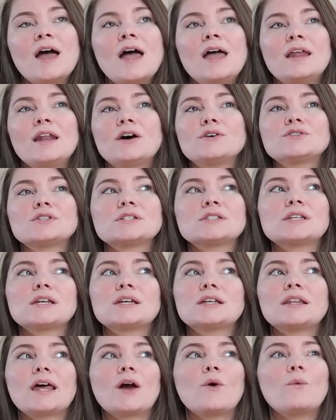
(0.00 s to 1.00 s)
And I was just
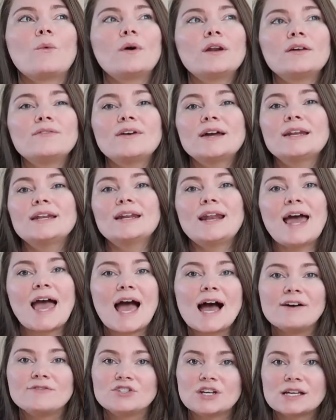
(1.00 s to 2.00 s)
thinking like, what if I didn't
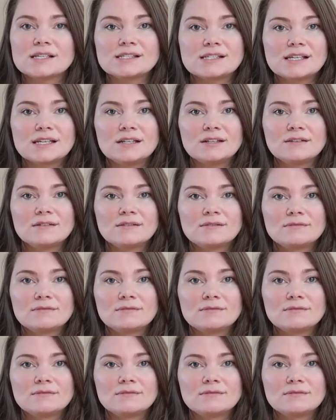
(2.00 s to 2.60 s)
have Jesse?